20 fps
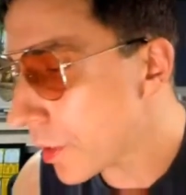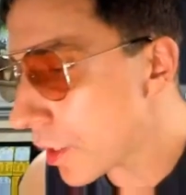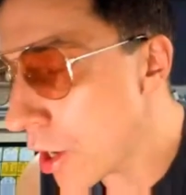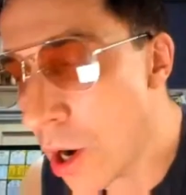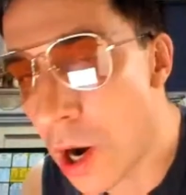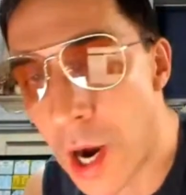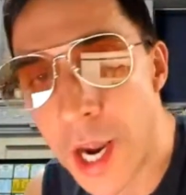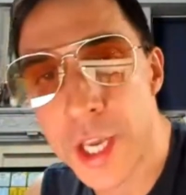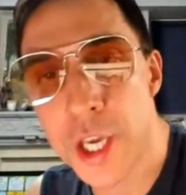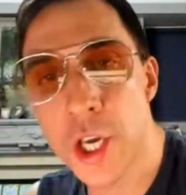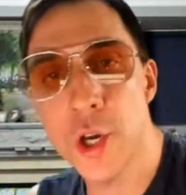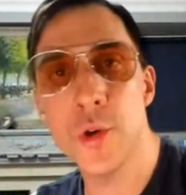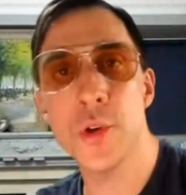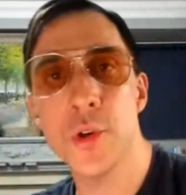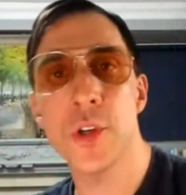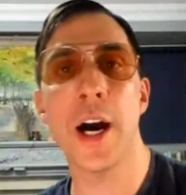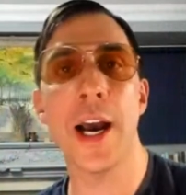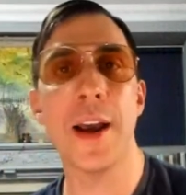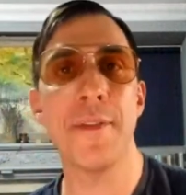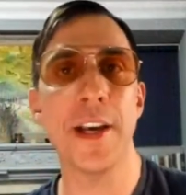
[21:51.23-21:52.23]
I
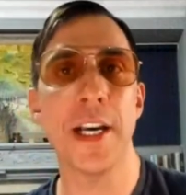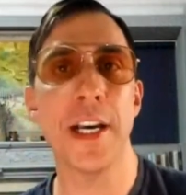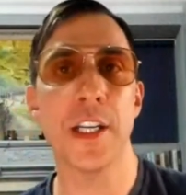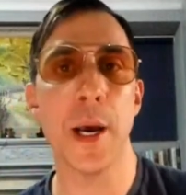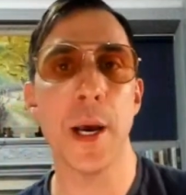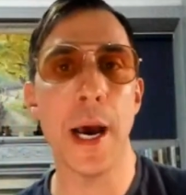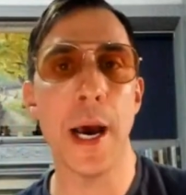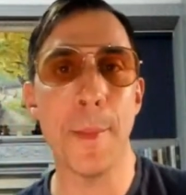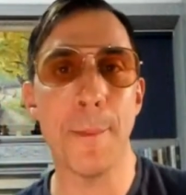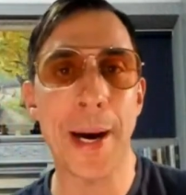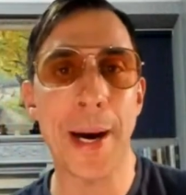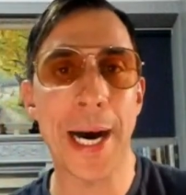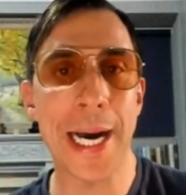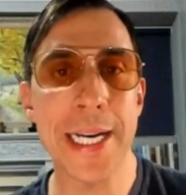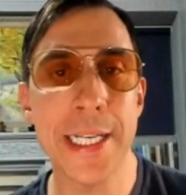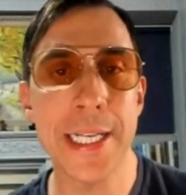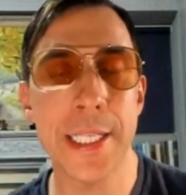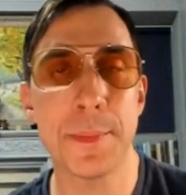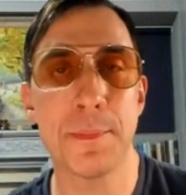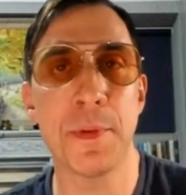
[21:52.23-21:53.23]
have it as a
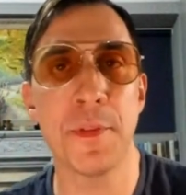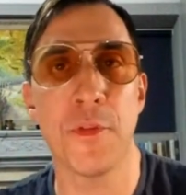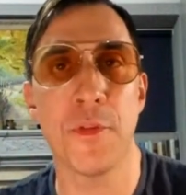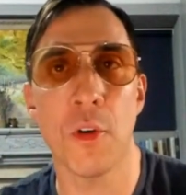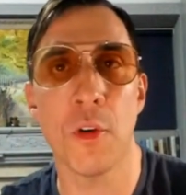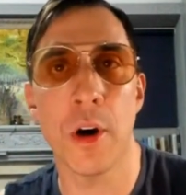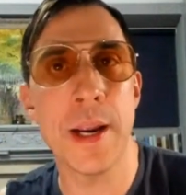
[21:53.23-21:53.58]
paste before